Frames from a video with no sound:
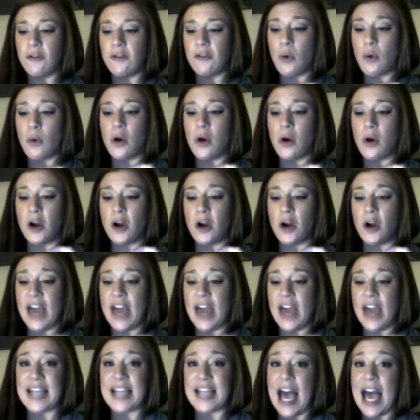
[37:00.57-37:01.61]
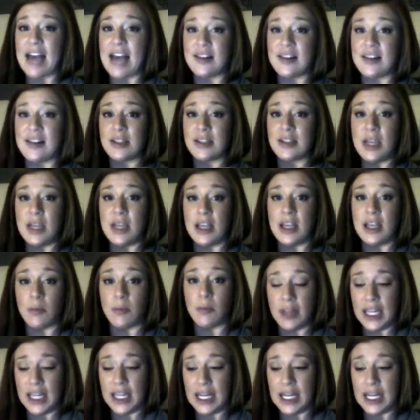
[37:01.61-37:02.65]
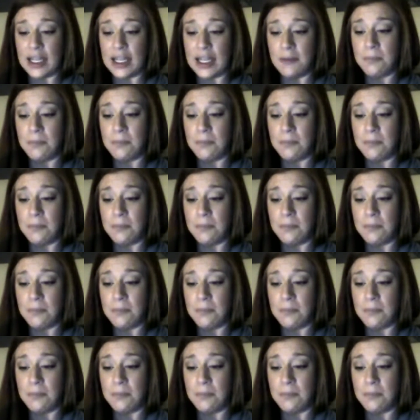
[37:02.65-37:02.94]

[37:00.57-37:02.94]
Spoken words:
for that task to be completed.